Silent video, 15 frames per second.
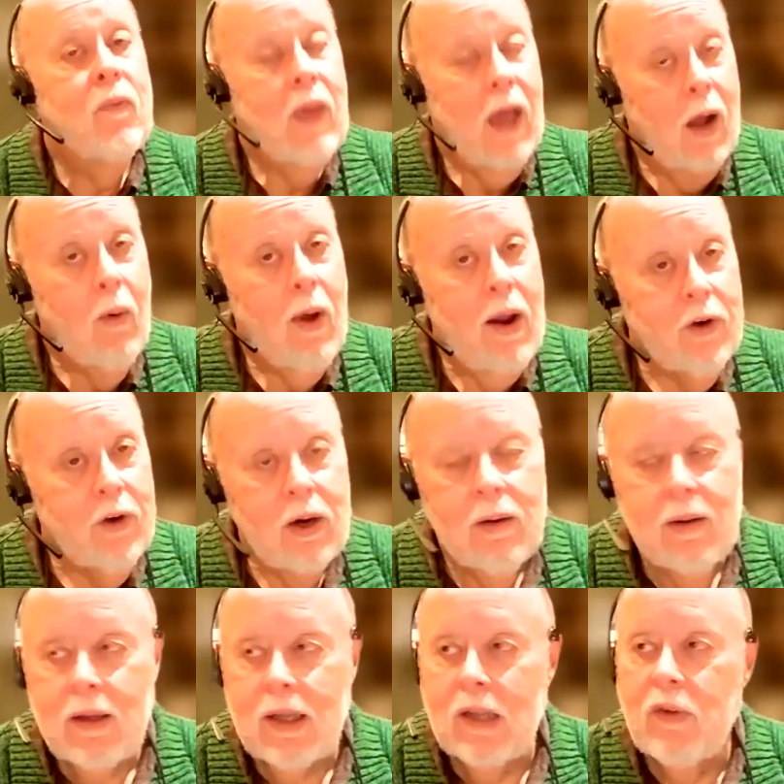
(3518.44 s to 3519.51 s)

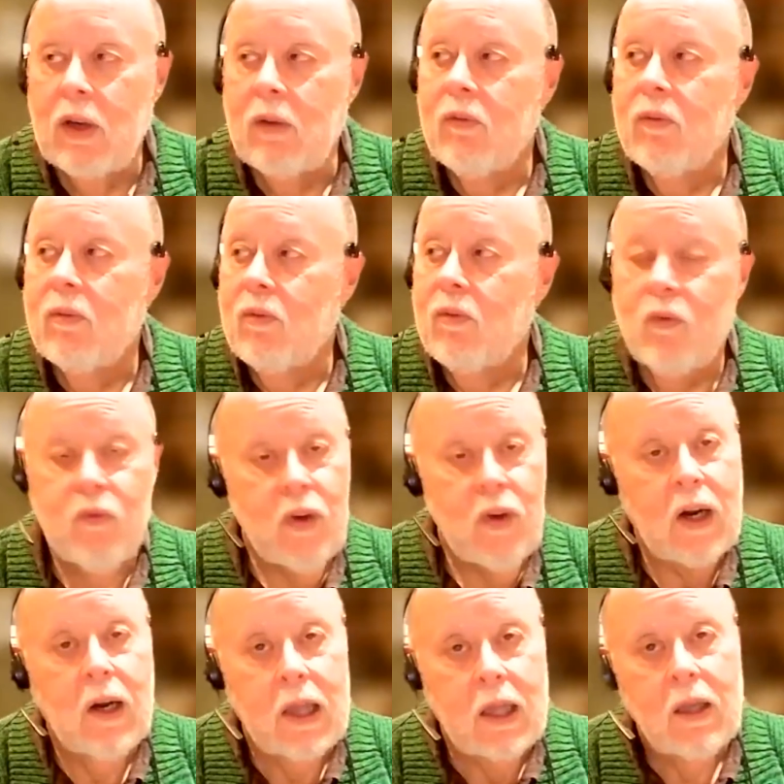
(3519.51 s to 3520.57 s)
However, living
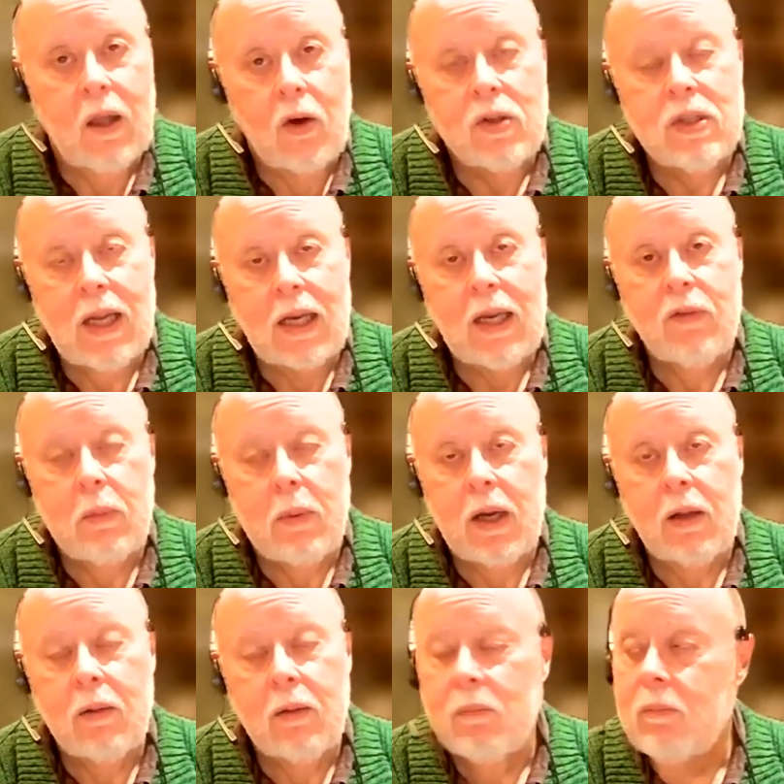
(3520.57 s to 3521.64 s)
fairly close, I live
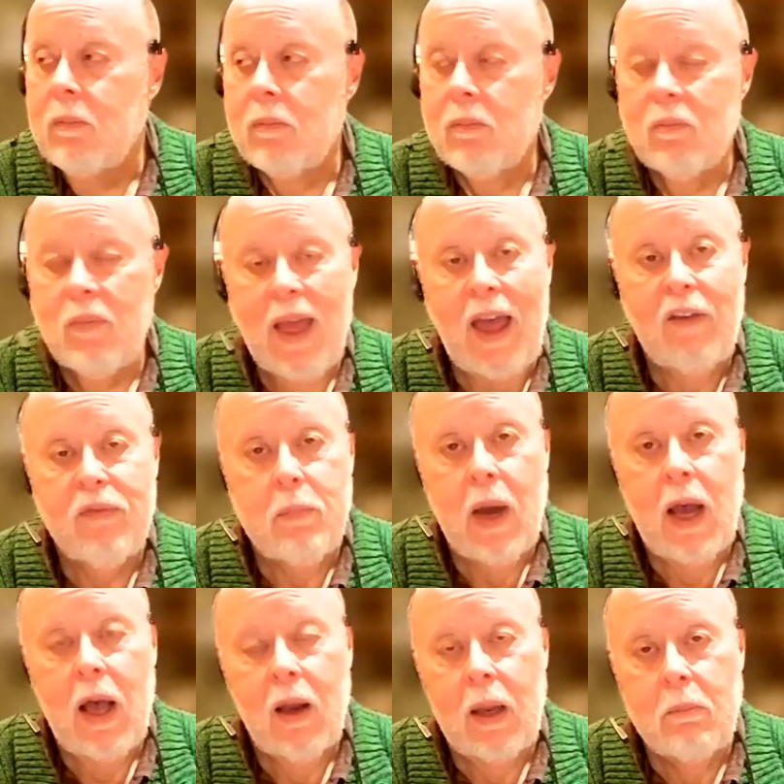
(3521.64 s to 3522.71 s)
about a half
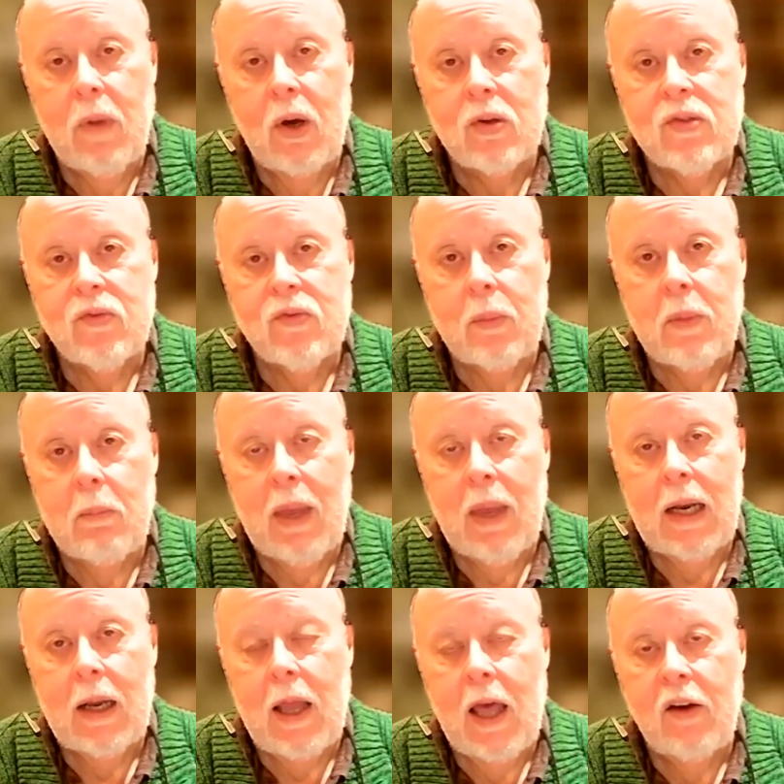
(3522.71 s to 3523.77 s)
mile at most from the
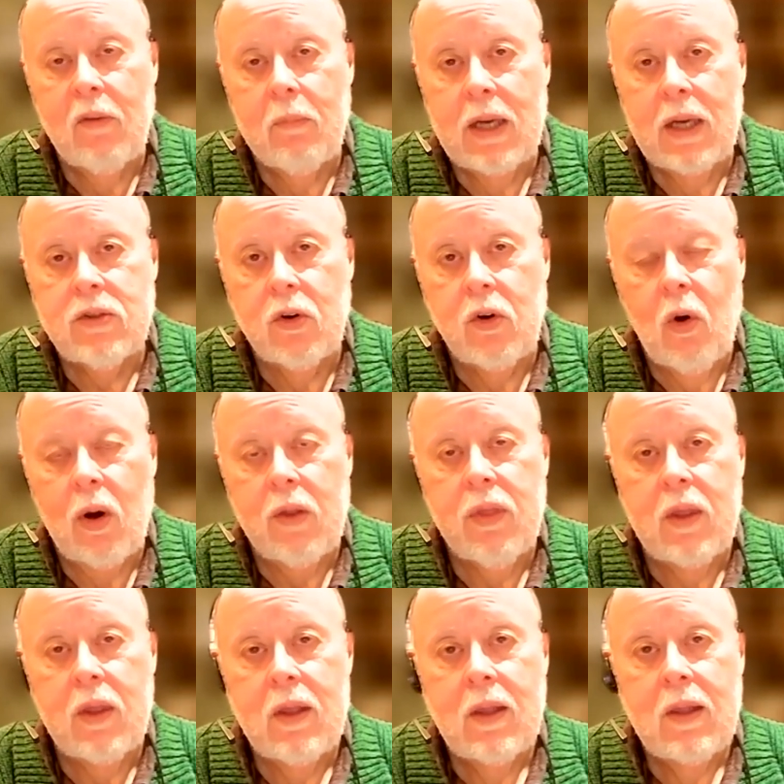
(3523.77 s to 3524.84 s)
main line of Metro North
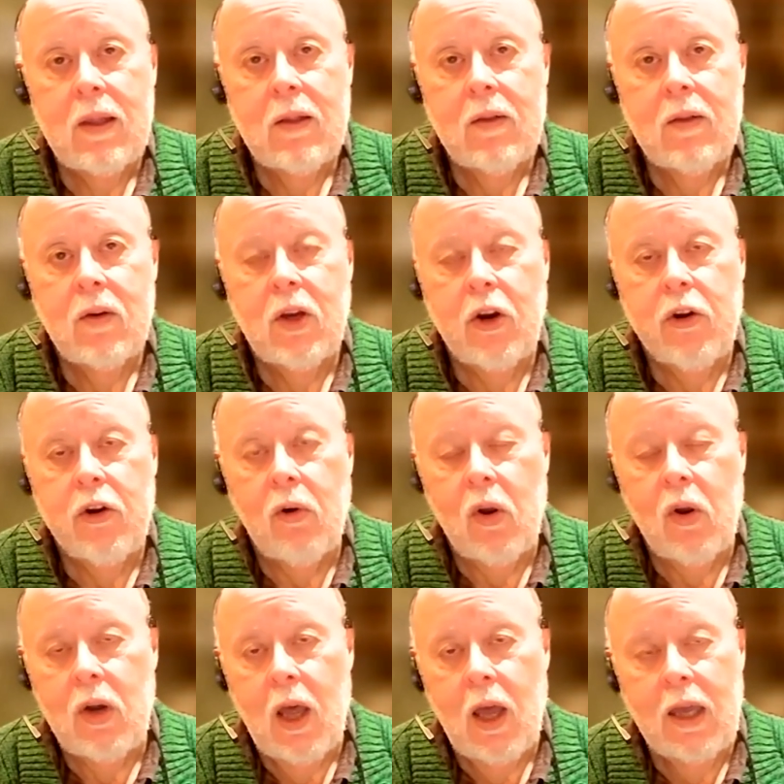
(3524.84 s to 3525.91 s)
near
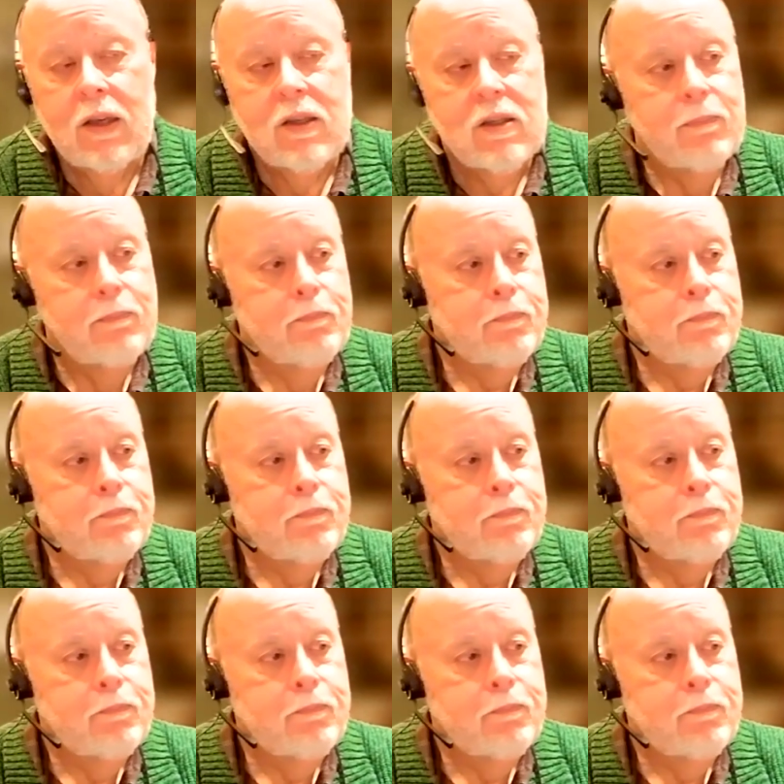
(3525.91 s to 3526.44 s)
Noroton Heights.